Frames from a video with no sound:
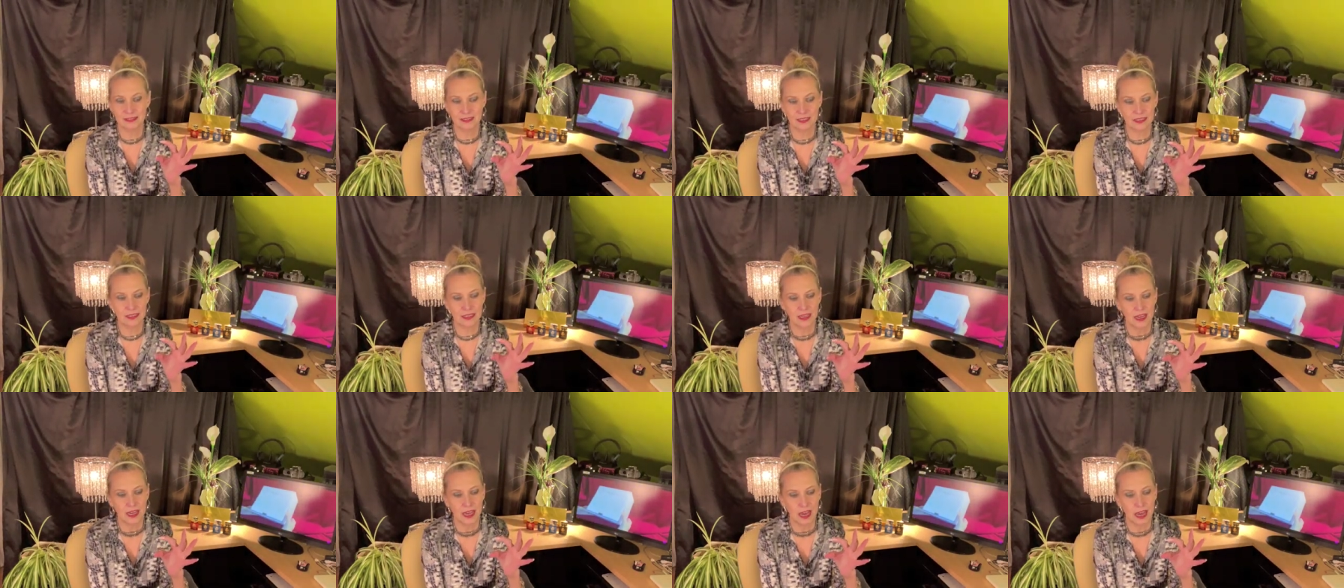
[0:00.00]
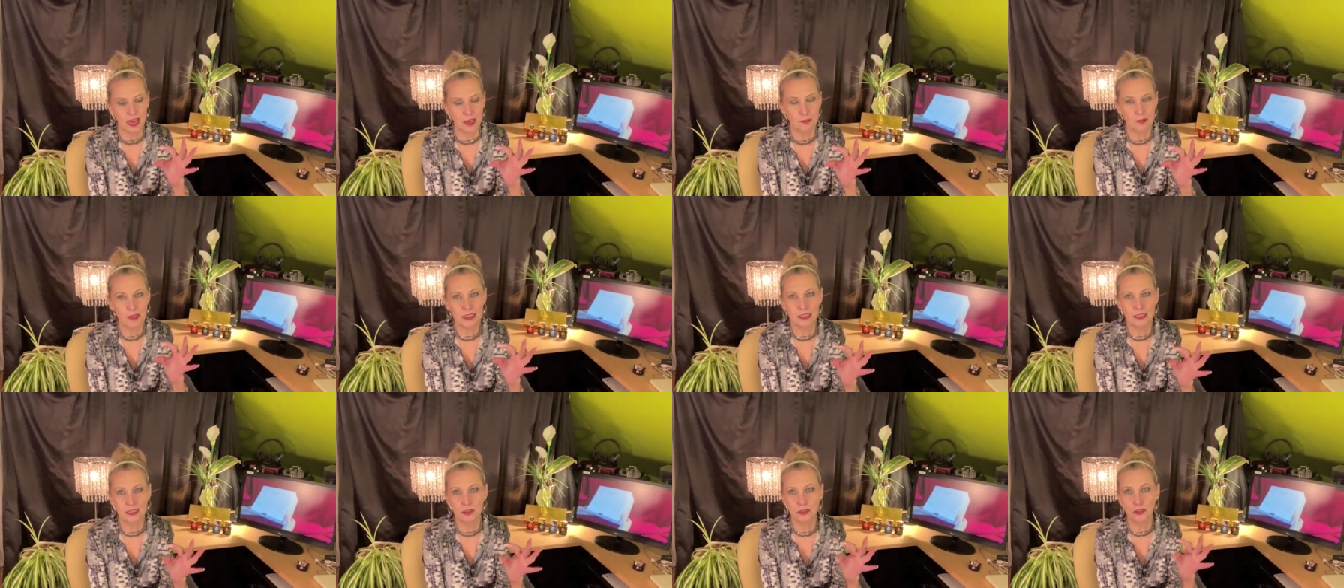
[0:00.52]
And I
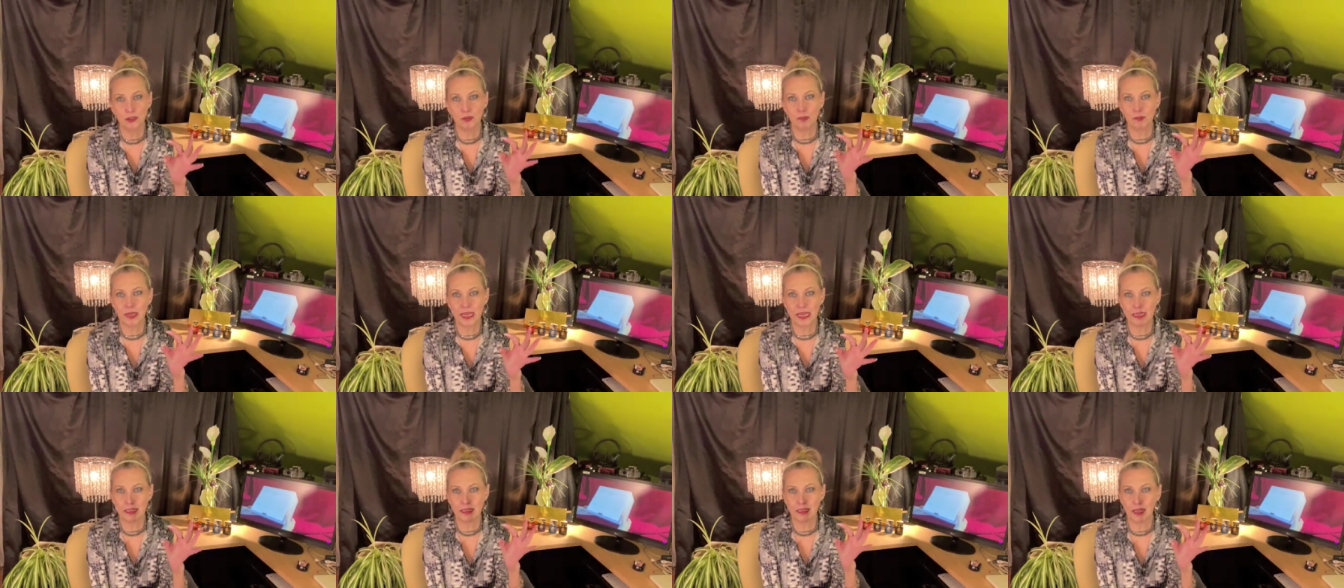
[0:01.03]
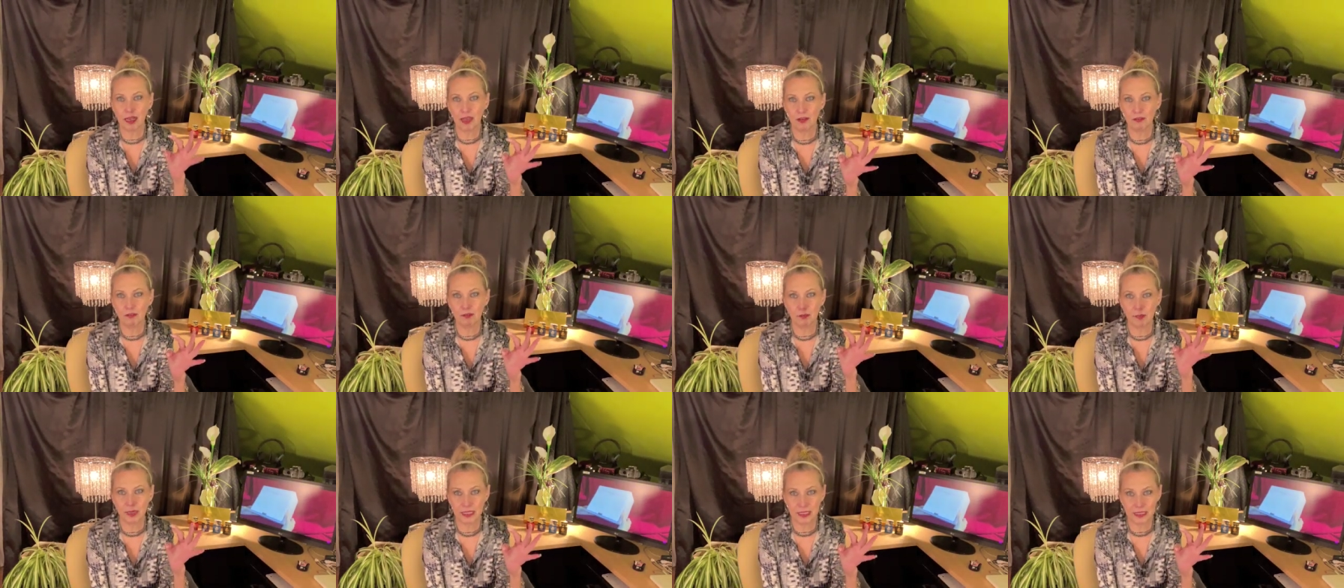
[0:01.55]
mean, do men love
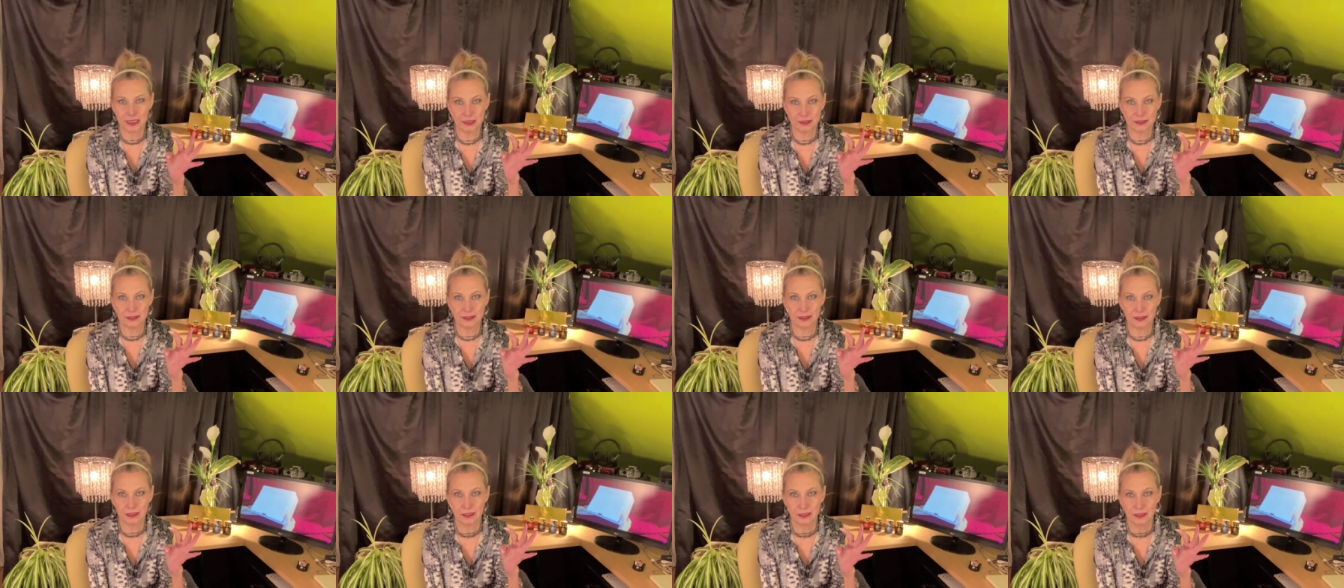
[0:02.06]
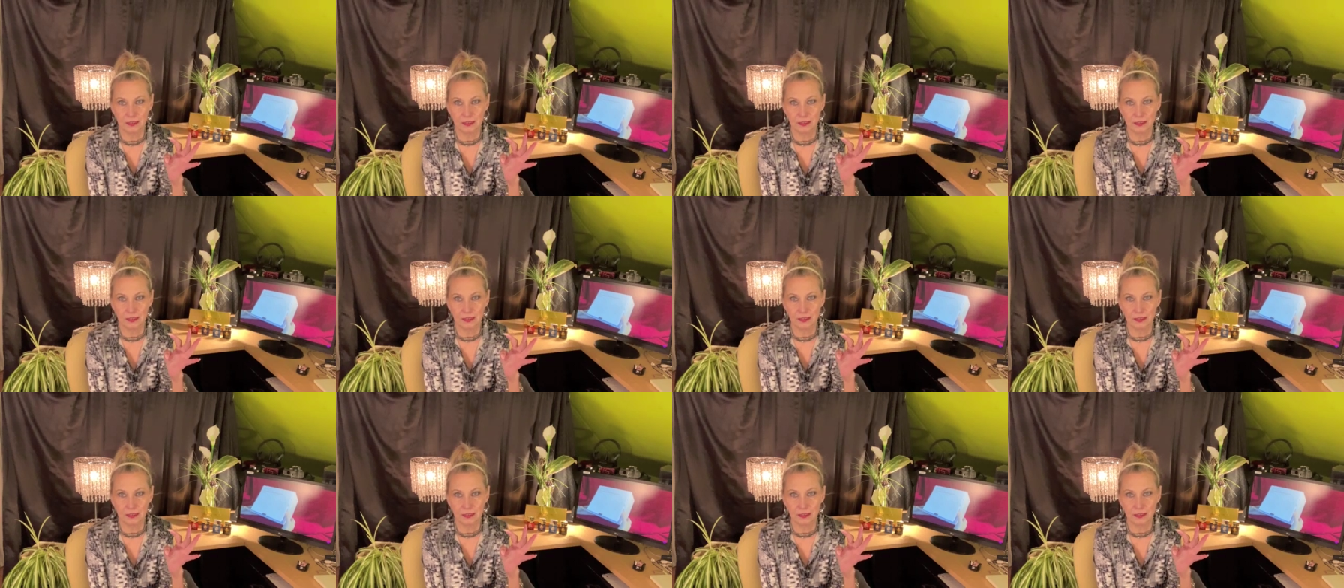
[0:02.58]
minis?